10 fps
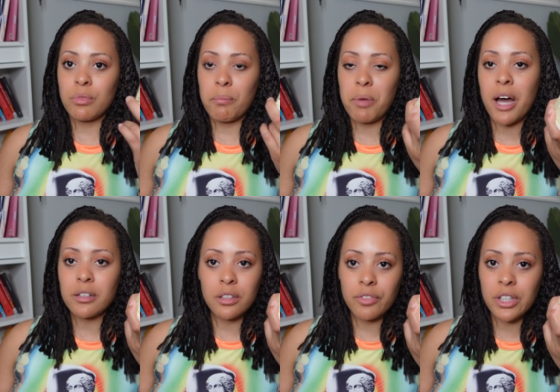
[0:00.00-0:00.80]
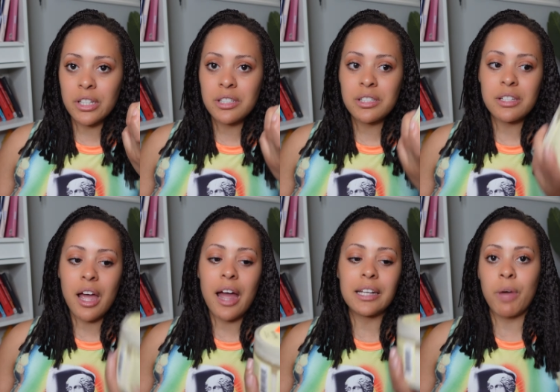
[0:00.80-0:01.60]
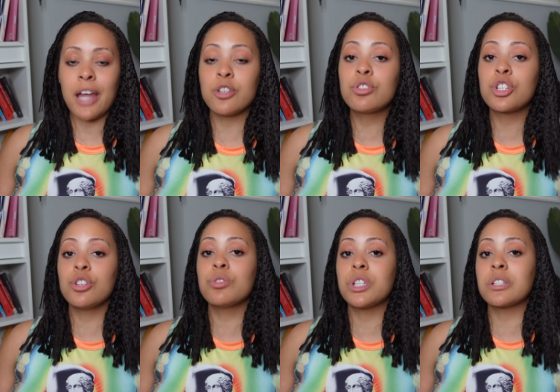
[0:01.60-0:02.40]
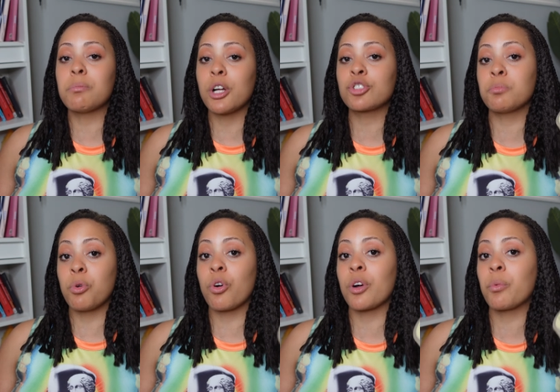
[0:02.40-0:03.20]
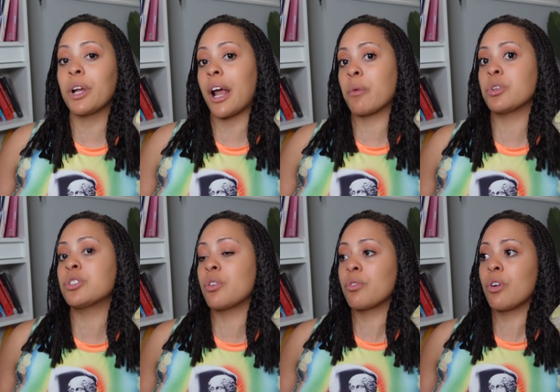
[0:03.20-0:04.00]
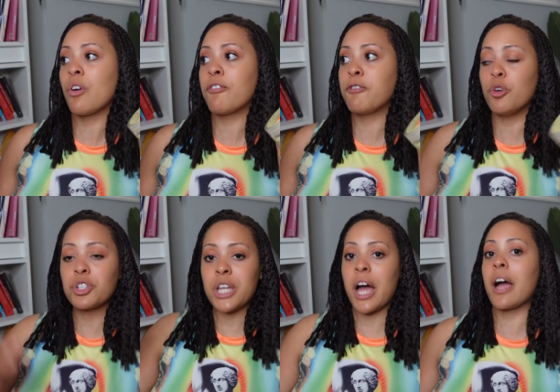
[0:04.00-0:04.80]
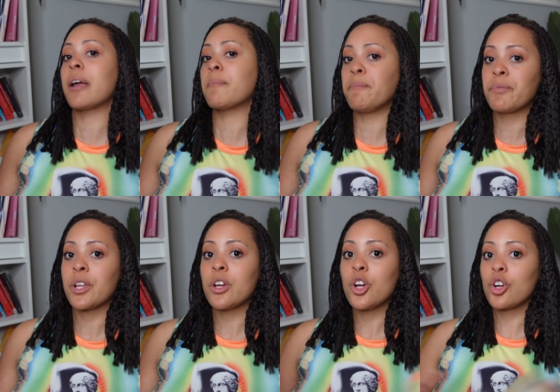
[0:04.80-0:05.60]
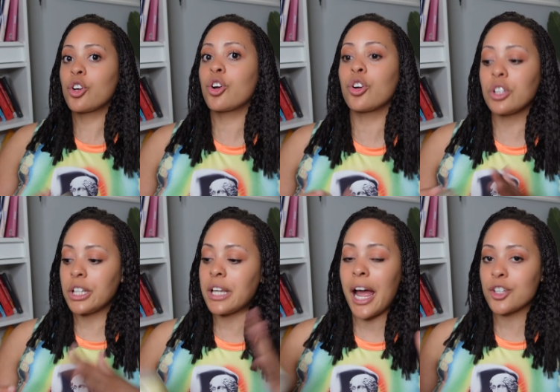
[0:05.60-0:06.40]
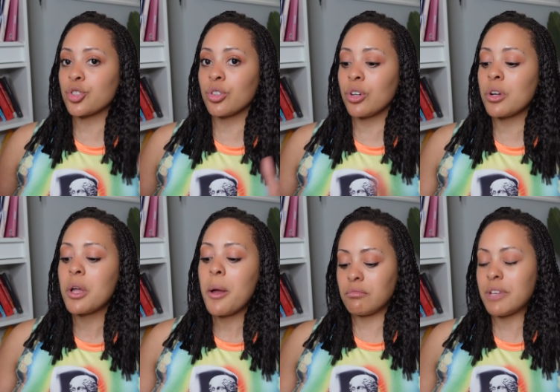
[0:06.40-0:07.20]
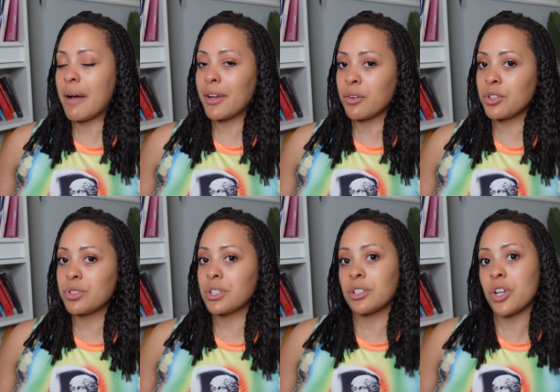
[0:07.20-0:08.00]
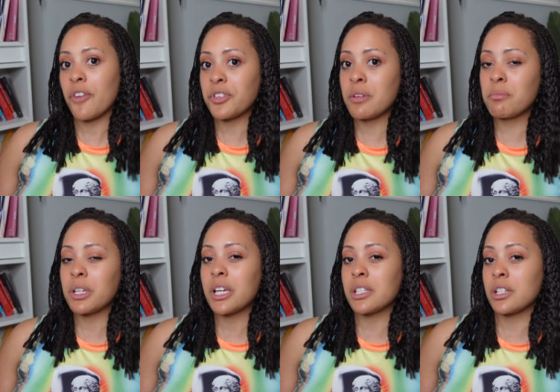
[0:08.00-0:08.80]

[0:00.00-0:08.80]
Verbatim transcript: bottle of this. I, I used to use this much more when I was full time curly natural. Now I don't use it as often because